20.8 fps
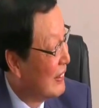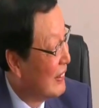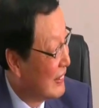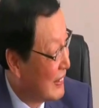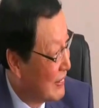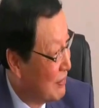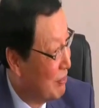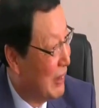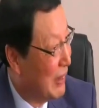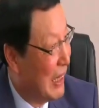
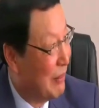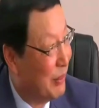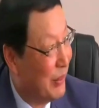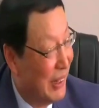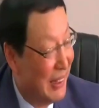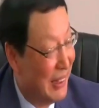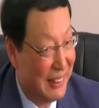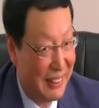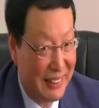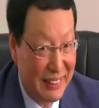
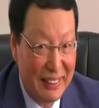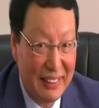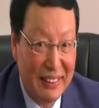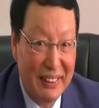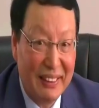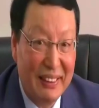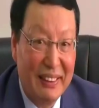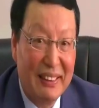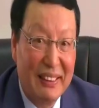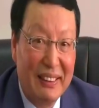Zimbabwe.
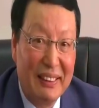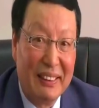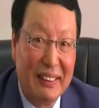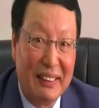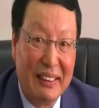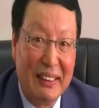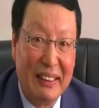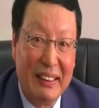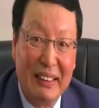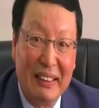
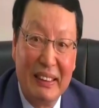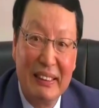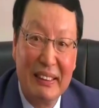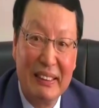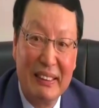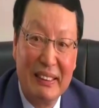I